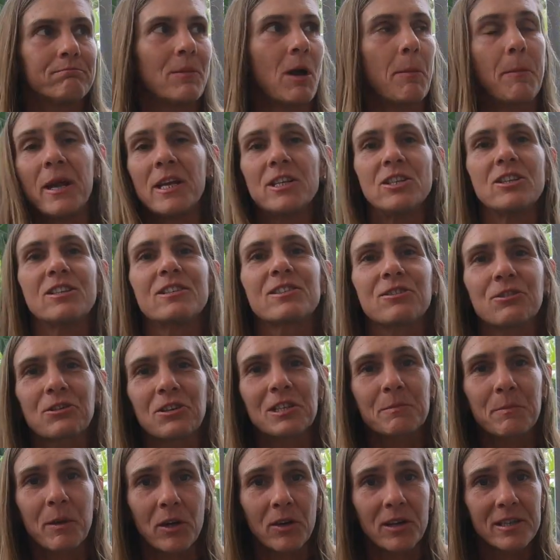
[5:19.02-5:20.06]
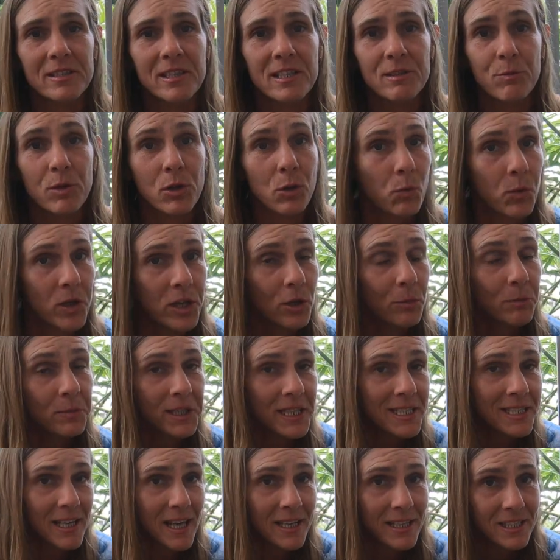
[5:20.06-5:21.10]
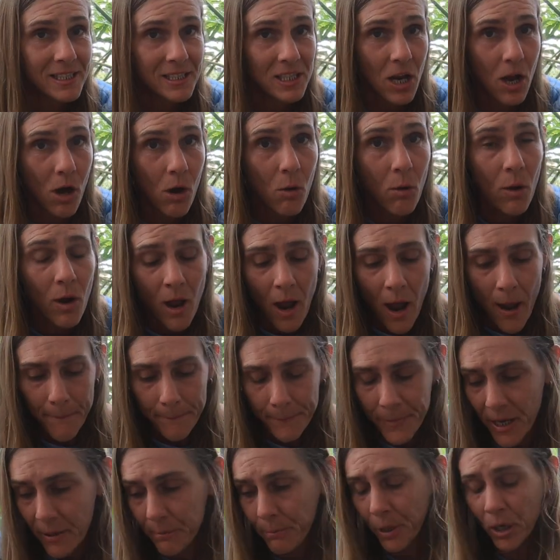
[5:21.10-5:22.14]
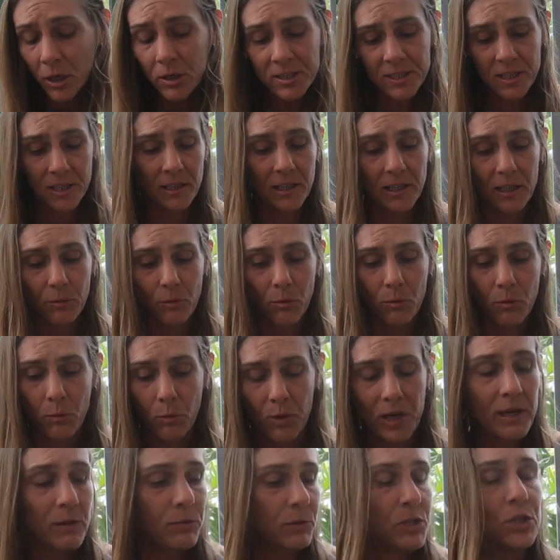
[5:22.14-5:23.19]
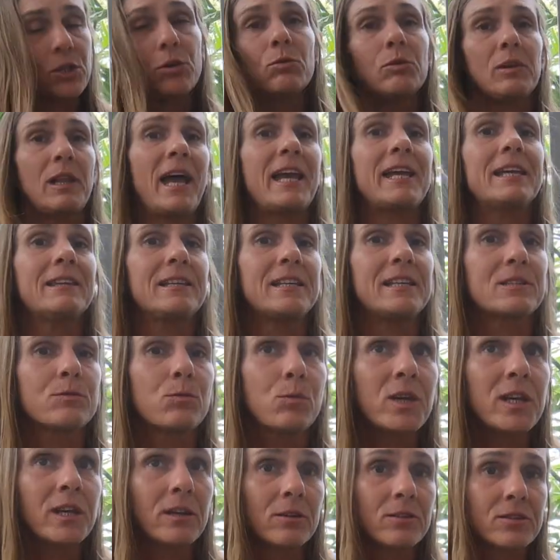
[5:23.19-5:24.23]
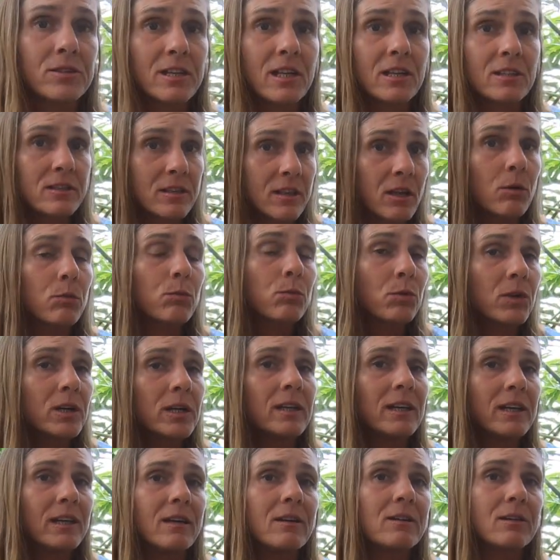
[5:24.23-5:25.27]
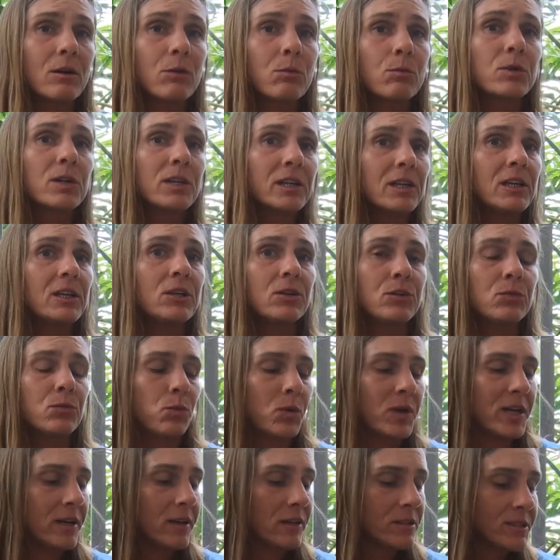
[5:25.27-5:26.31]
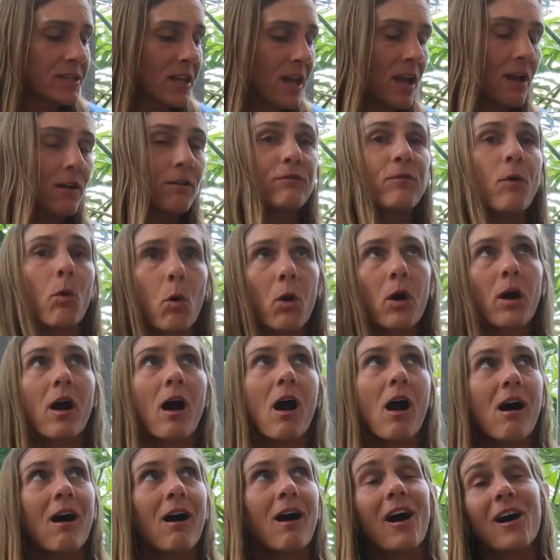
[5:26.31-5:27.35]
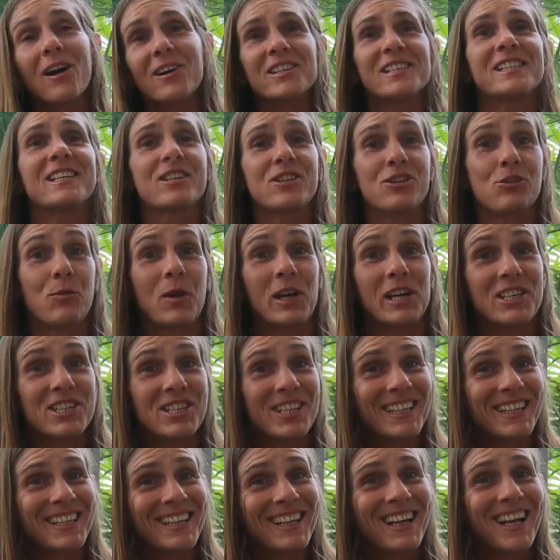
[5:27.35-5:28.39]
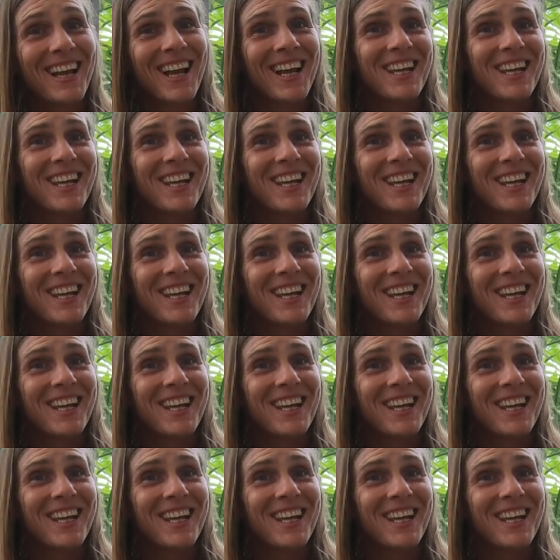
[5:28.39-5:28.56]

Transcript: opinions or experiences with a wheel, please let us know. But personally, we do like these wheels. They're really good wheels for our situation.